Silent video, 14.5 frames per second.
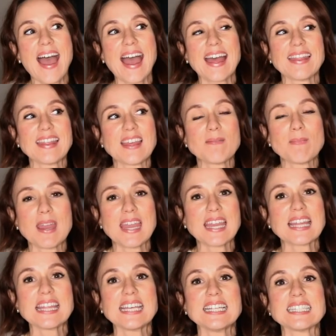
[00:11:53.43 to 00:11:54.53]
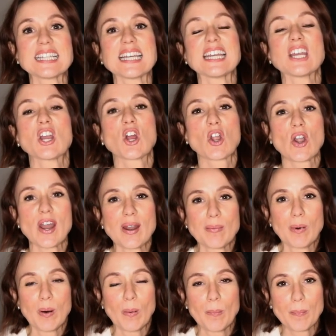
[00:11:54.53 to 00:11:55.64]
and they make these
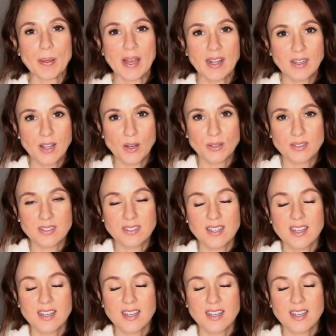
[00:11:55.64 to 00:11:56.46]
incredible pillows.